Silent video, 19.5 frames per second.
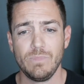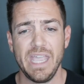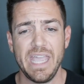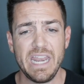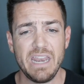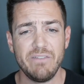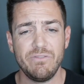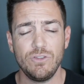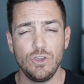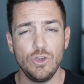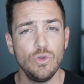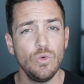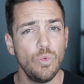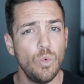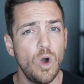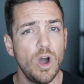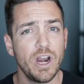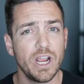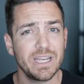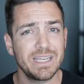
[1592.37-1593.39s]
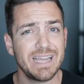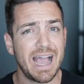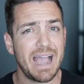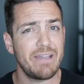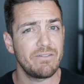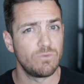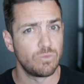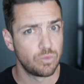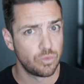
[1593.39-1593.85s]
And if you want to
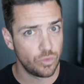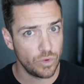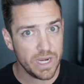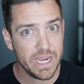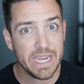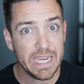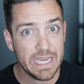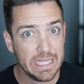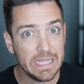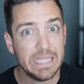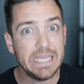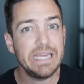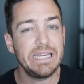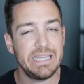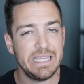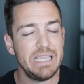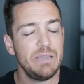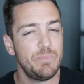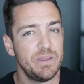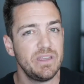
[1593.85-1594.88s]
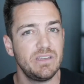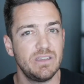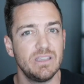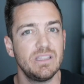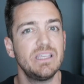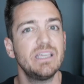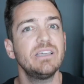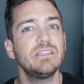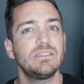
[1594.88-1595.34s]
dive really deep into
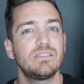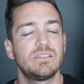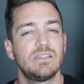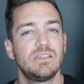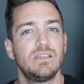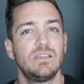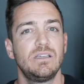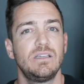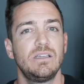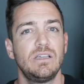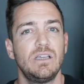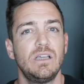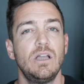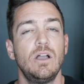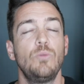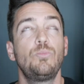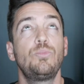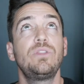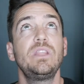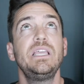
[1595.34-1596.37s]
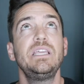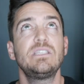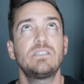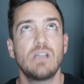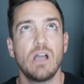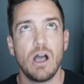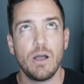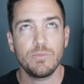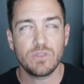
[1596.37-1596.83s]
this, please
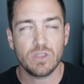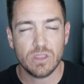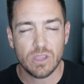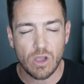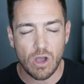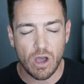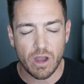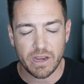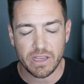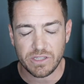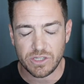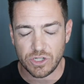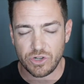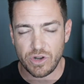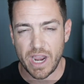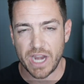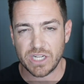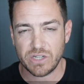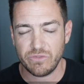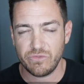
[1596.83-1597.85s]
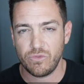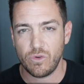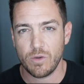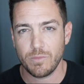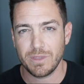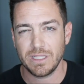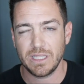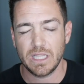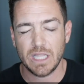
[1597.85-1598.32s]
come to the Audience Attraction
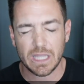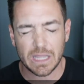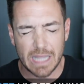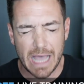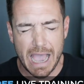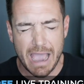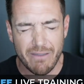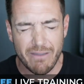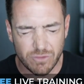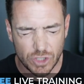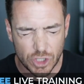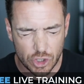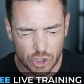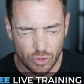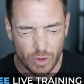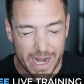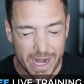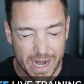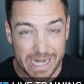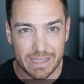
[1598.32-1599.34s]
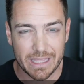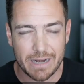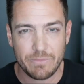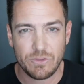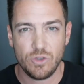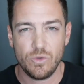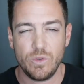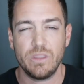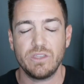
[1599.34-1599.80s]
Formula live training that
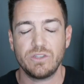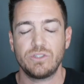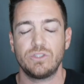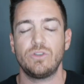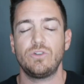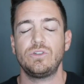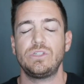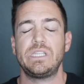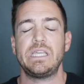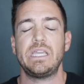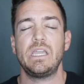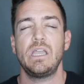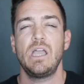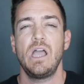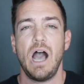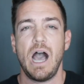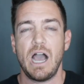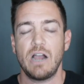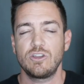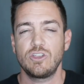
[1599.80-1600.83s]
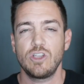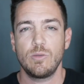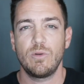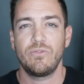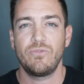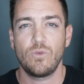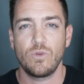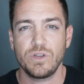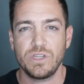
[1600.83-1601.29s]
I'm doing this Thursday,
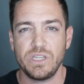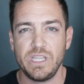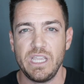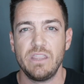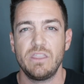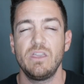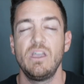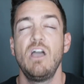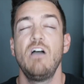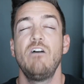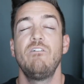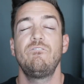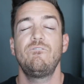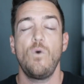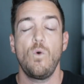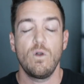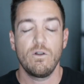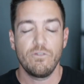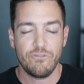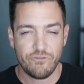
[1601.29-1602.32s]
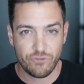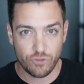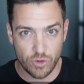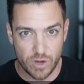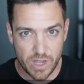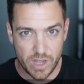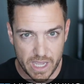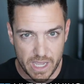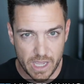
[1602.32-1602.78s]
October 14th, for
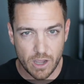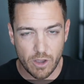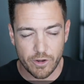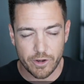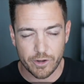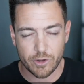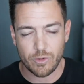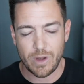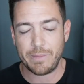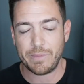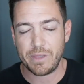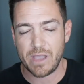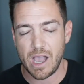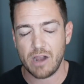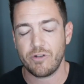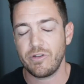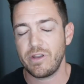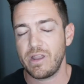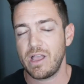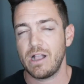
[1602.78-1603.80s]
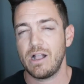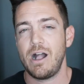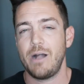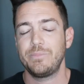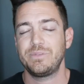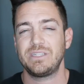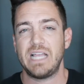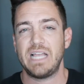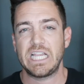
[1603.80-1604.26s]
free. Go to
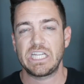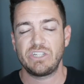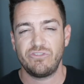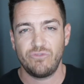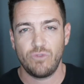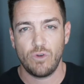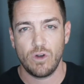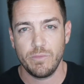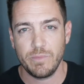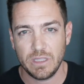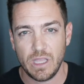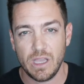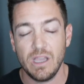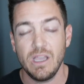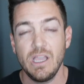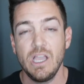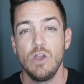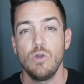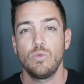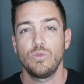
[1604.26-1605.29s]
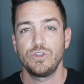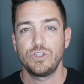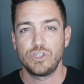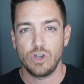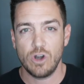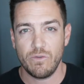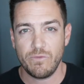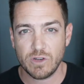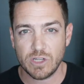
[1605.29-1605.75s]
grahamcochran.com/formula.
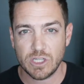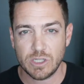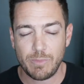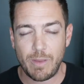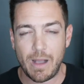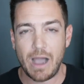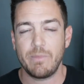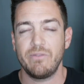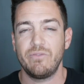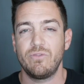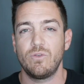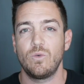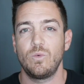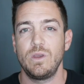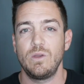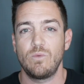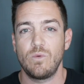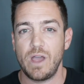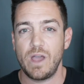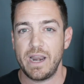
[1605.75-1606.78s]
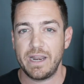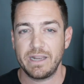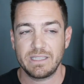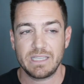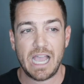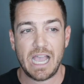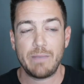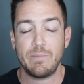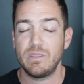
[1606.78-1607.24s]
Reserve your spot before we run out of
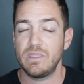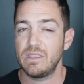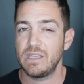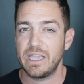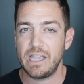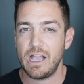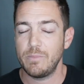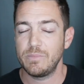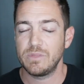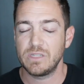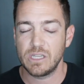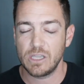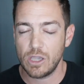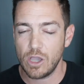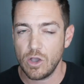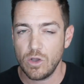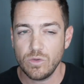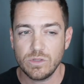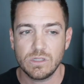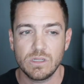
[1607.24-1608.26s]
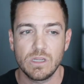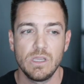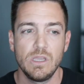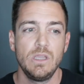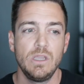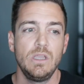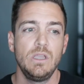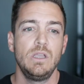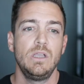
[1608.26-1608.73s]
time and it comes and goes.
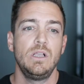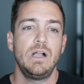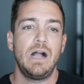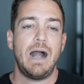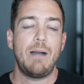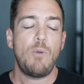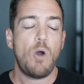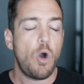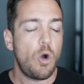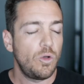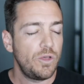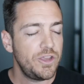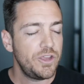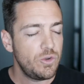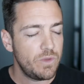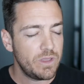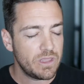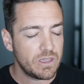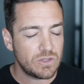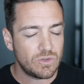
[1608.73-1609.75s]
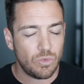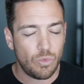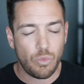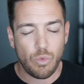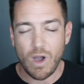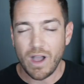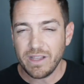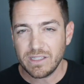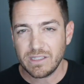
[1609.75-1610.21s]
I'm only doing this
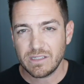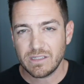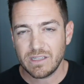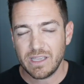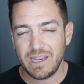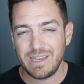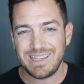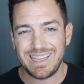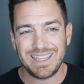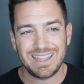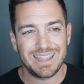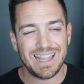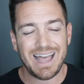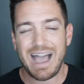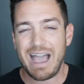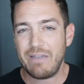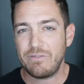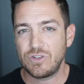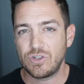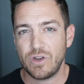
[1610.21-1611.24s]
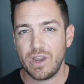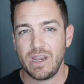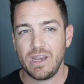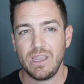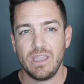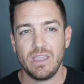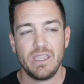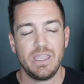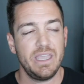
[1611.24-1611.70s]
once. It is a live
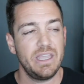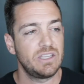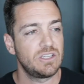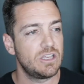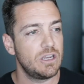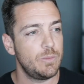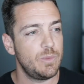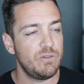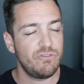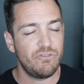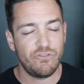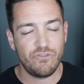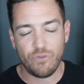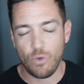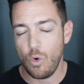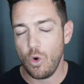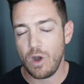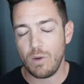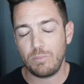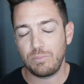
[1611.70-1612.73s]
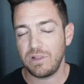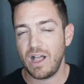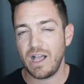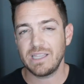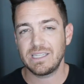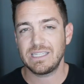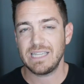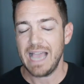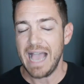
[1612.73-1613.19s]
training. It is going to be
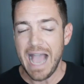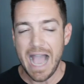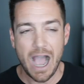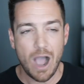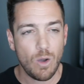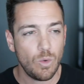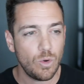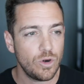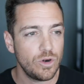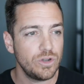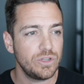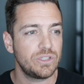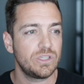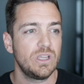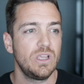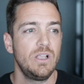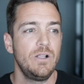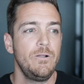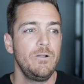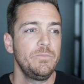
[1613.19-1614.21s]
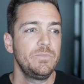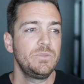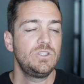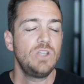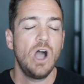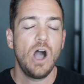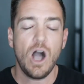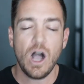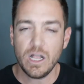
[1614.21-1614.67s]
4+ hours,
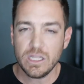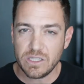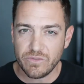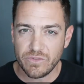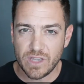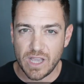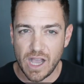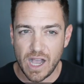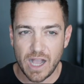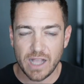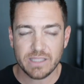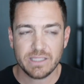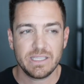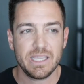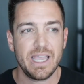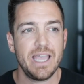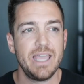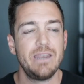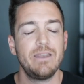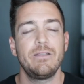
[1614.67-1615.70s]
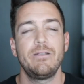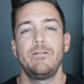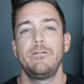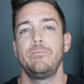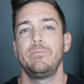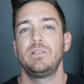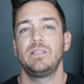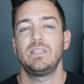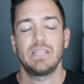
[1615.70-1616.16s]
tons of content,
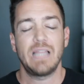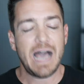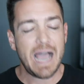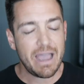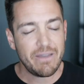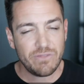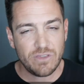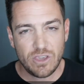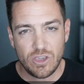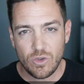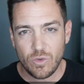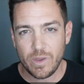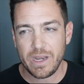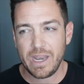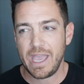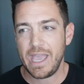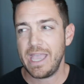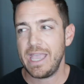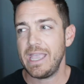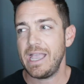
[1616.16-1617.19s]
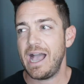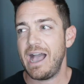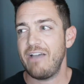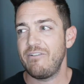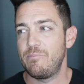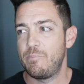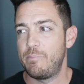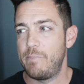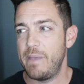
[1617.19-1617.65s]
live Q&A.
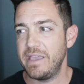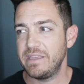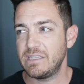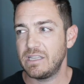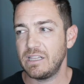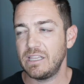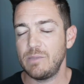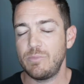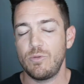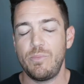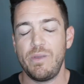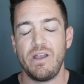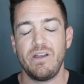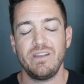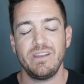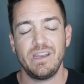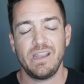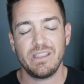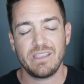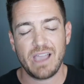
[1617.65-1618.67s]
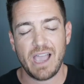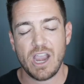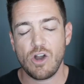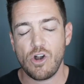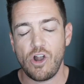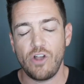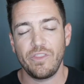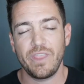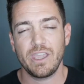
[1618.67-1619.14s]
I've basically prepared an
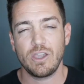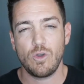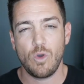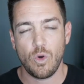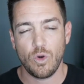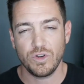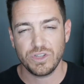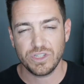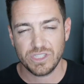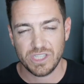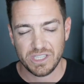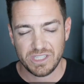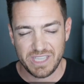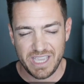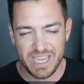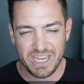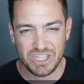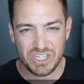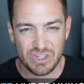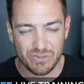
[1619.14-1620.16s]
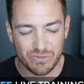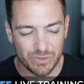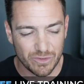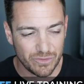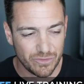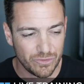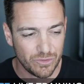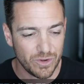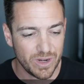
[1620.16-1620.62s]
entire online course to teach you
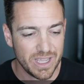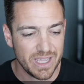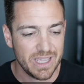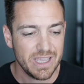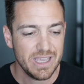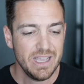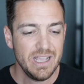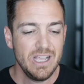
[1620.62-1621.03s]
for free,